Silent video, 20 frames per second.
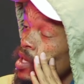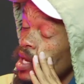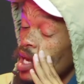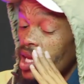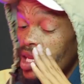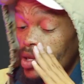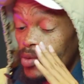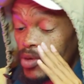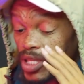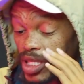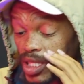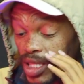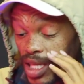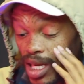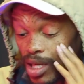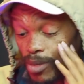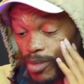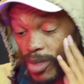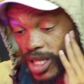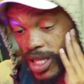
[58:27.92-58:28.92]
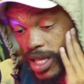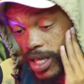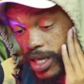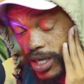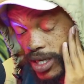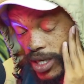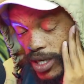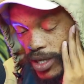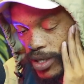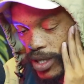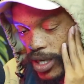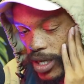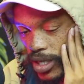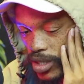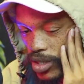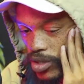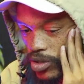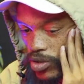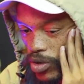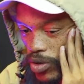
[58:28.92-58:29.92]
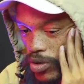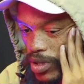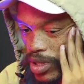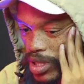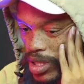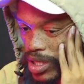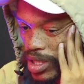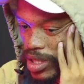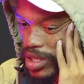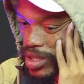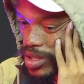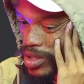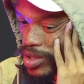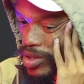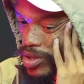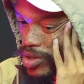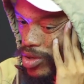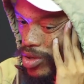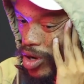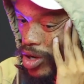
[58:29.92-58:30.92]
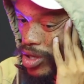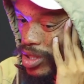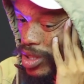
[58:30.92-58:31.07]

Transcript: And he was just telling me the other day that, you know, it's cost